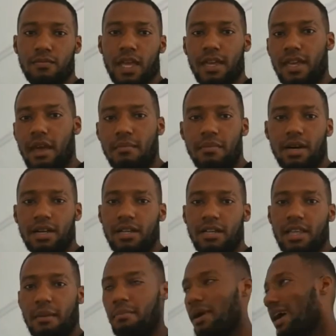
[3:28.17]
They get money,
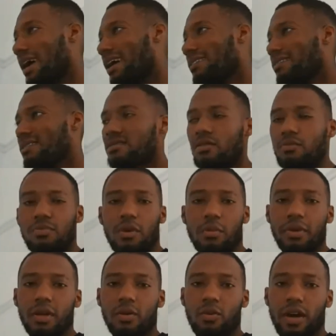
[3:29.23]
they buy a decent
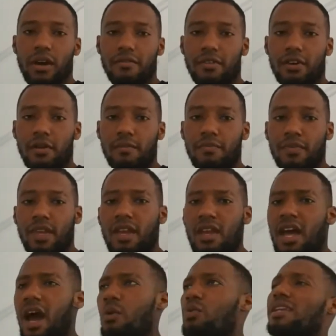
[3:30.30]
property or whatever,
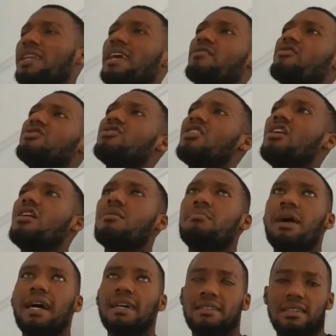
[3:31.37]
and when they
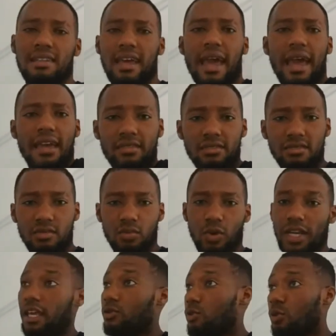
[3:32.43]
return back to the ends
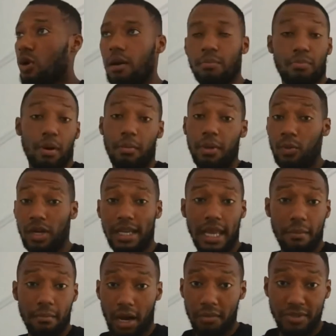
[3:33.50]
where they grew up, probably where
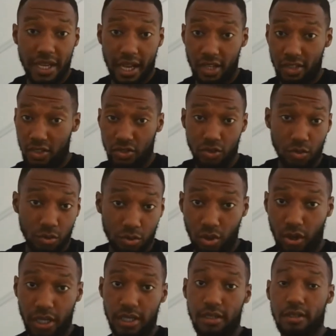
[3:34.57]
their mum's house is still
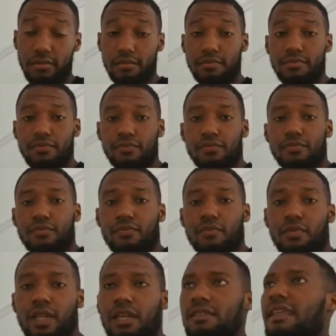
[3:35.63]
dotted,
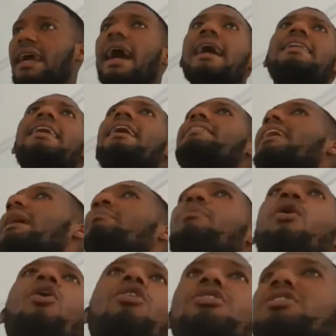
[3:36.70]
they act like they're
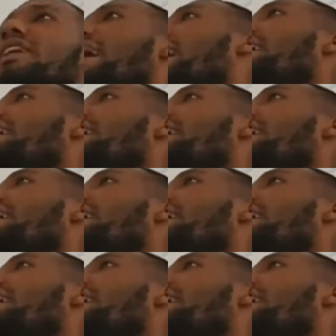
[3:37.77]
posh, they